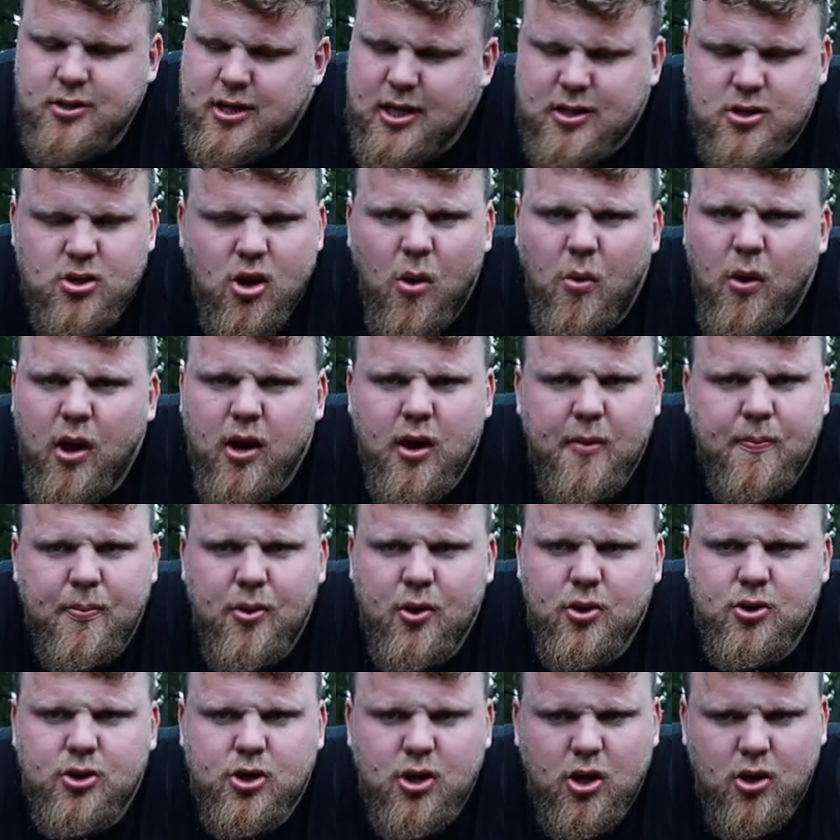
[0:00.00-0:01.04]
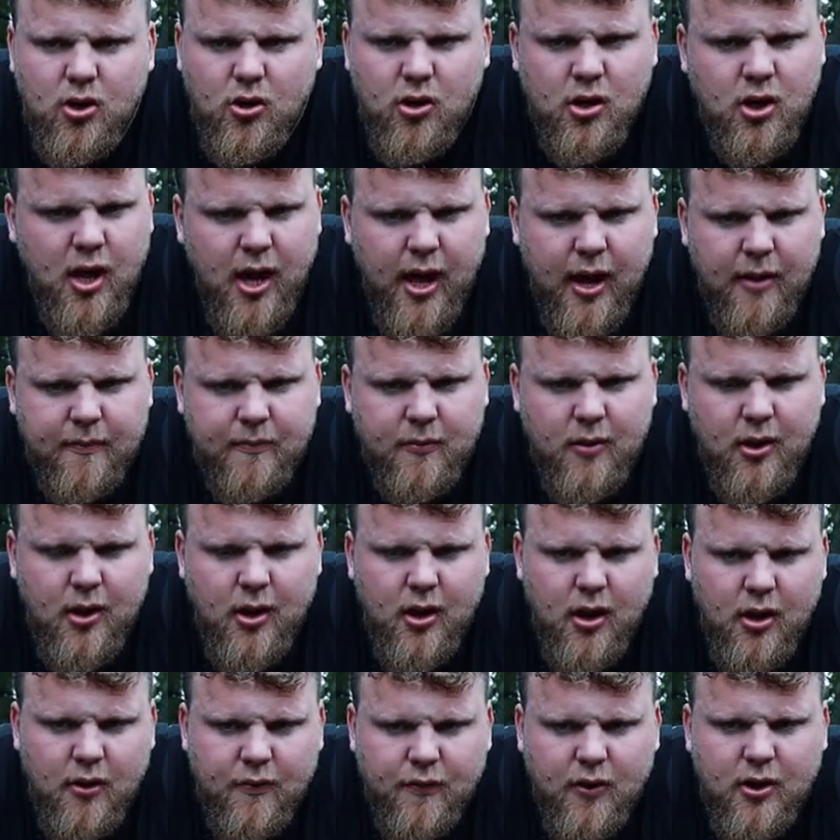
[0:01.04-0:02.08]
Just not wanting to push, you know.
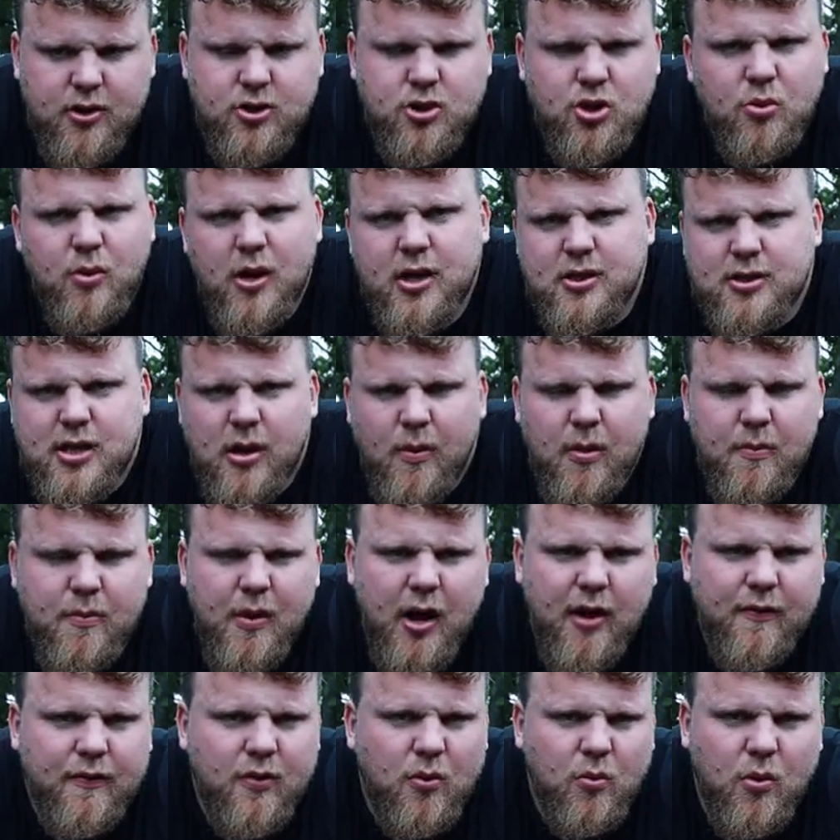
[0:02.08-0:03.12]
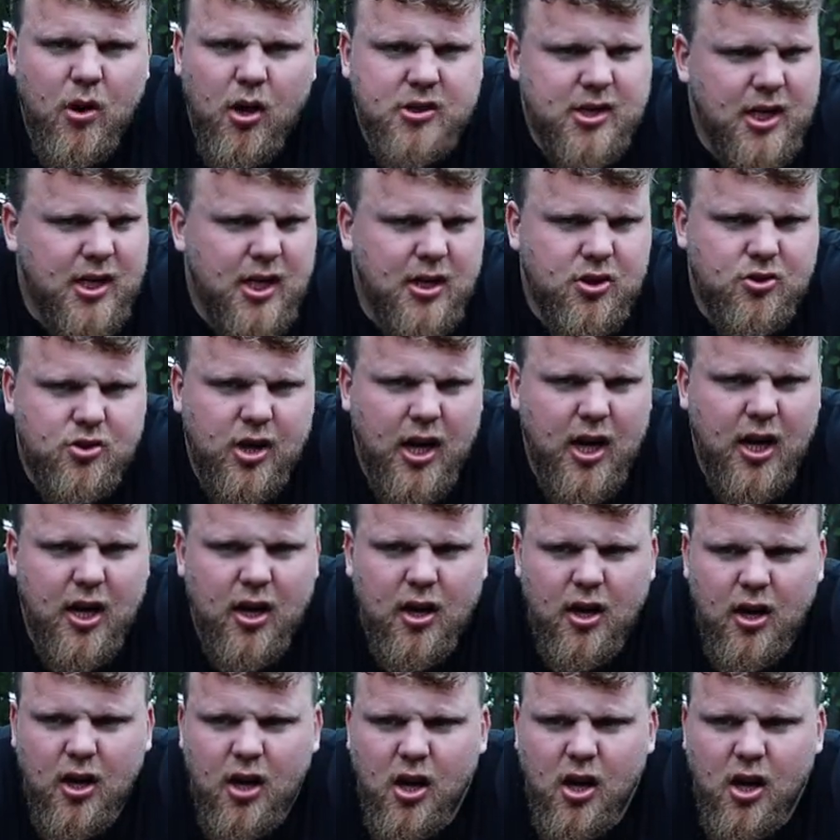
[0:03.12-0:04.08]
First 2 weeks coming back from Worlds, I didn't train